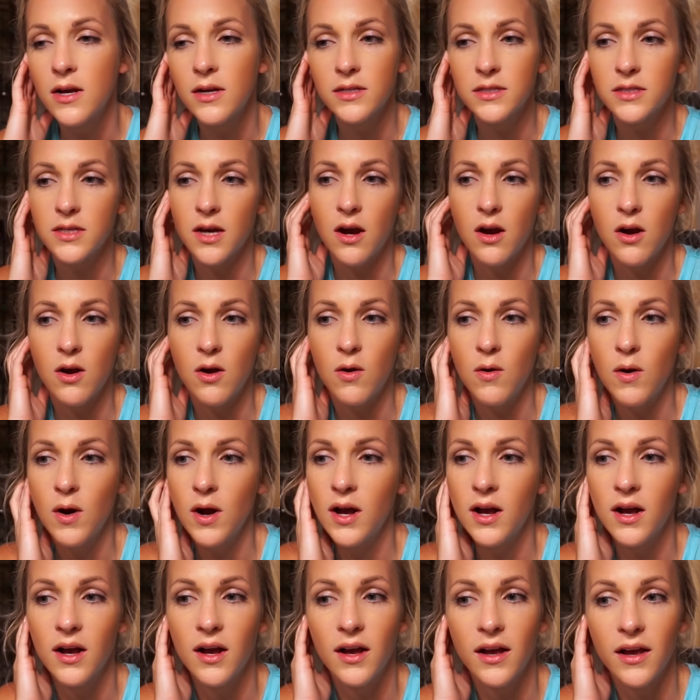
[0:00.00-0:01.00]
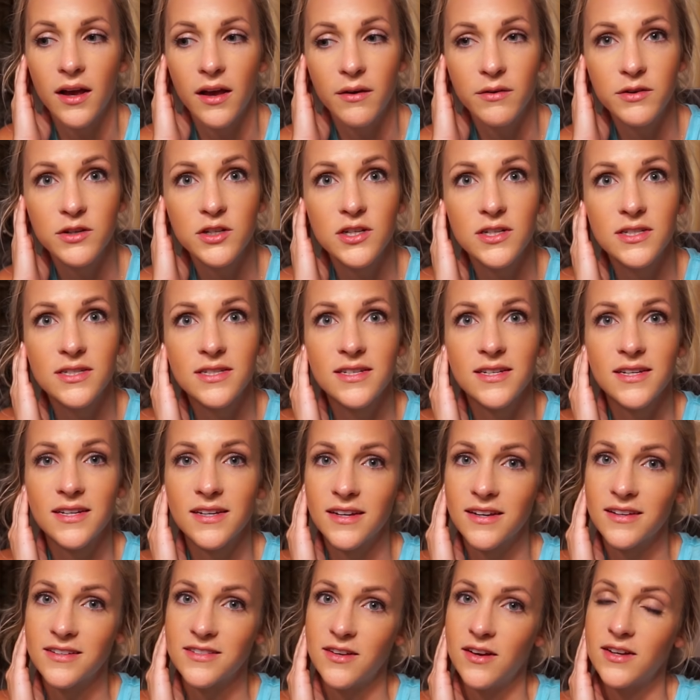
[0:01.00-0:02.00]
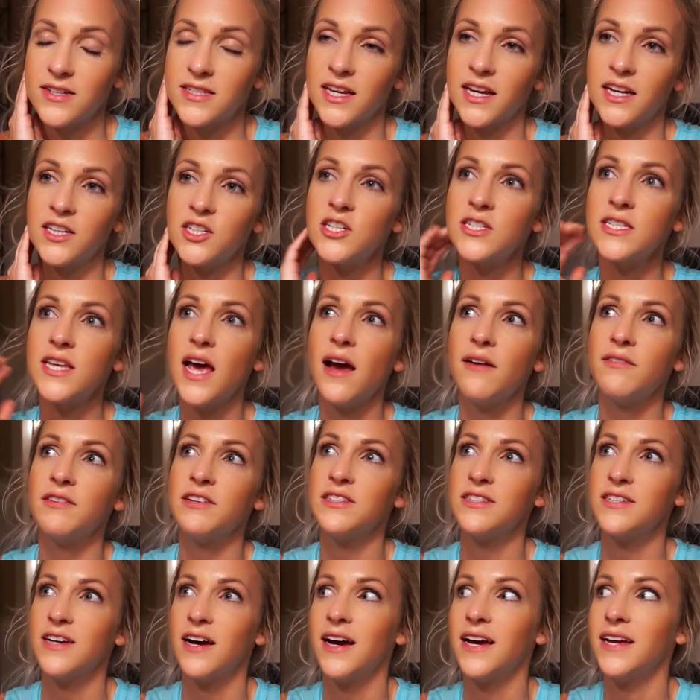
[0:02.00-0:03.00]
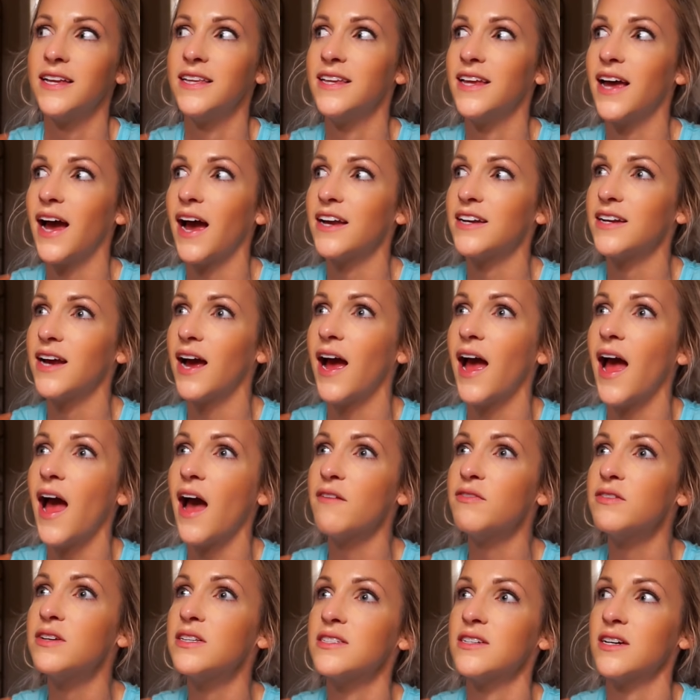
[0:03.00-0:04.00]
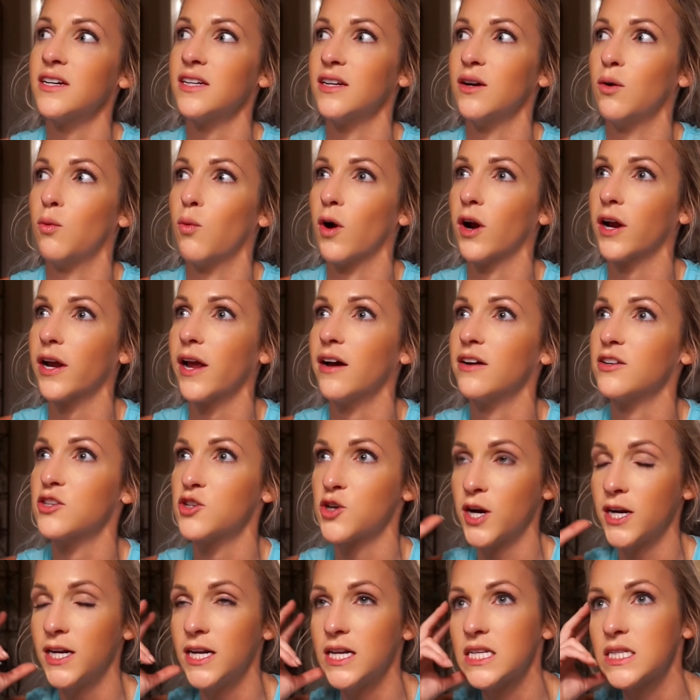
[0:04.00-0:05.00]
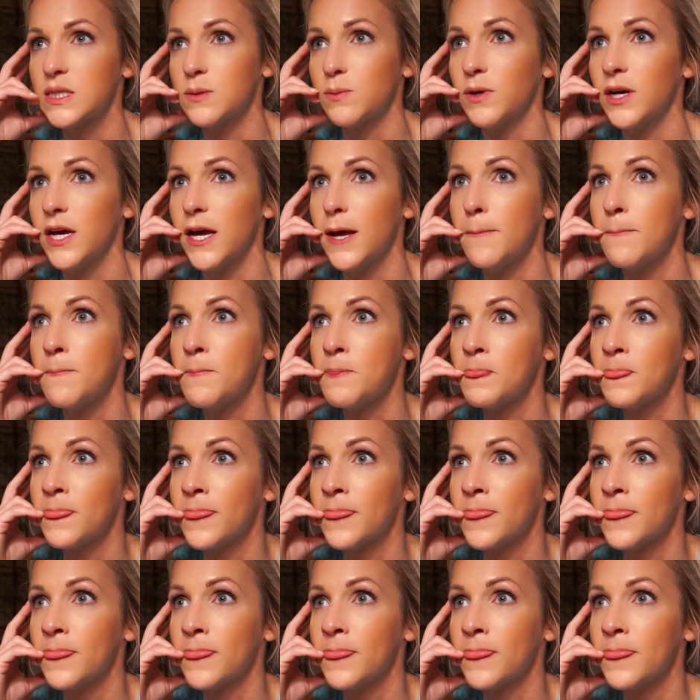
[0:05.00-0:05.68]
So it was just exhausting. I haven't done a workout training split